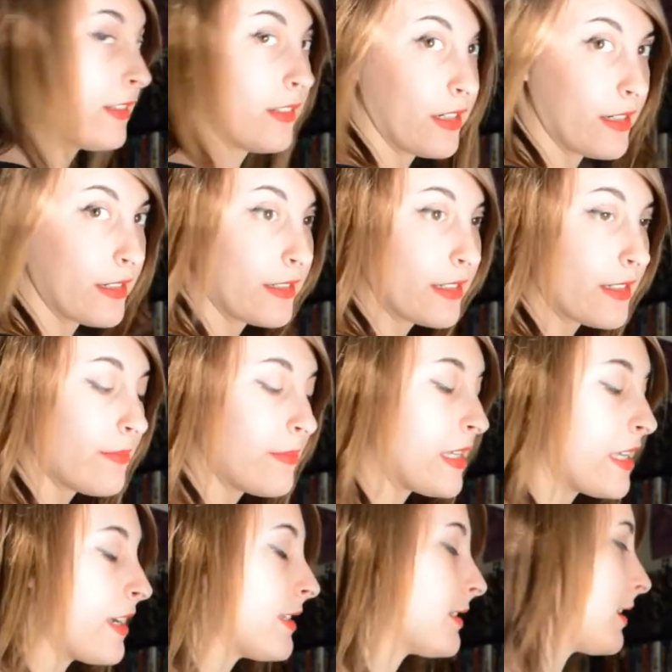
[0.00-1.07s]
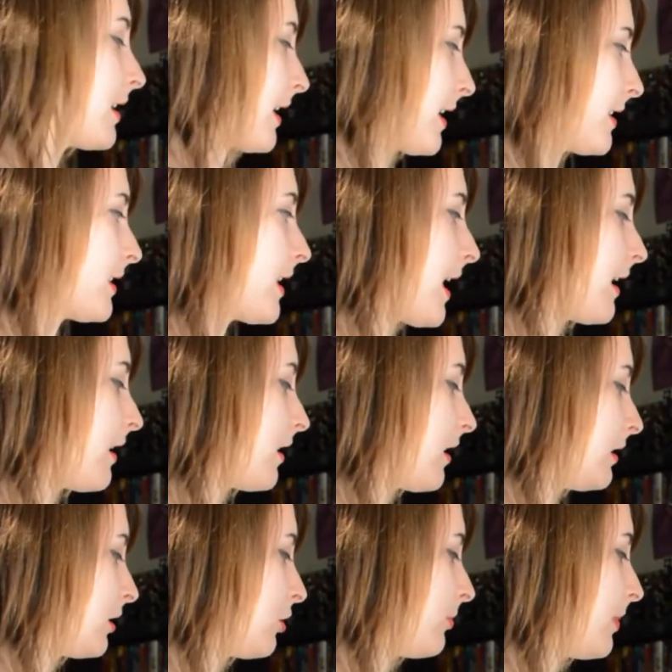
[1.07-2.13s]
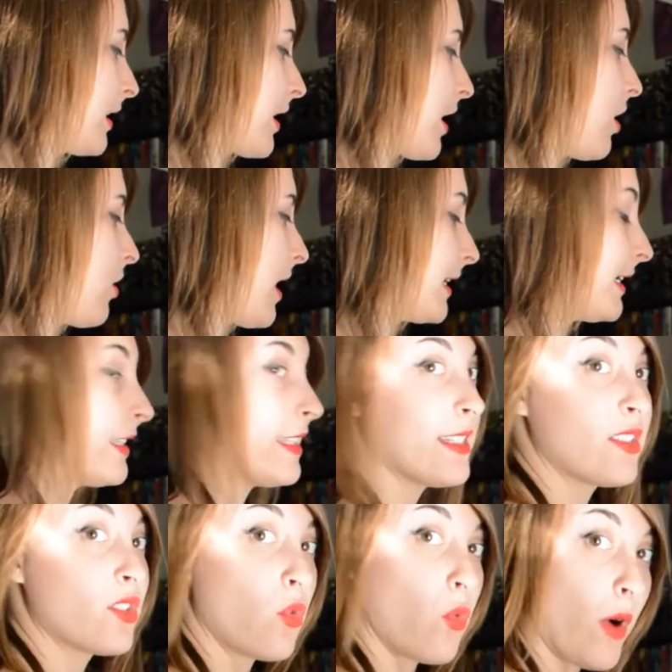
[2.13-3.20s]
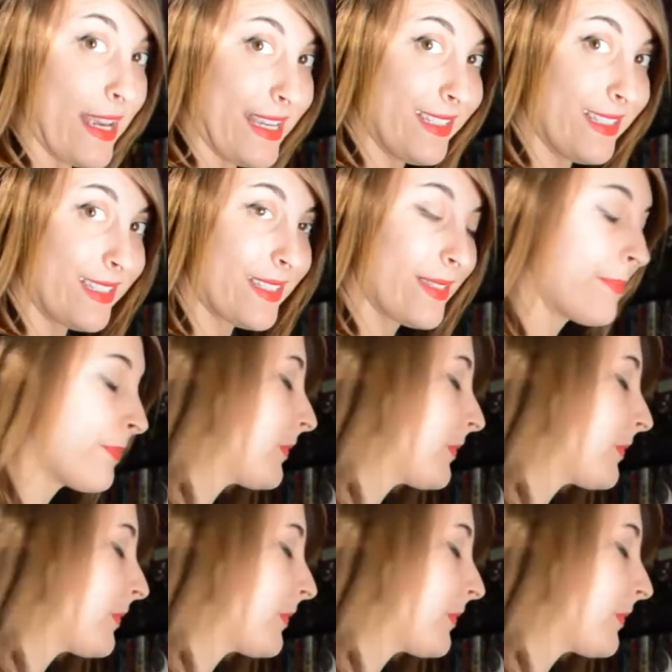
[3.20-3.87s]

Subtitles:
learned, because like I said a little bit ago, I did this twice.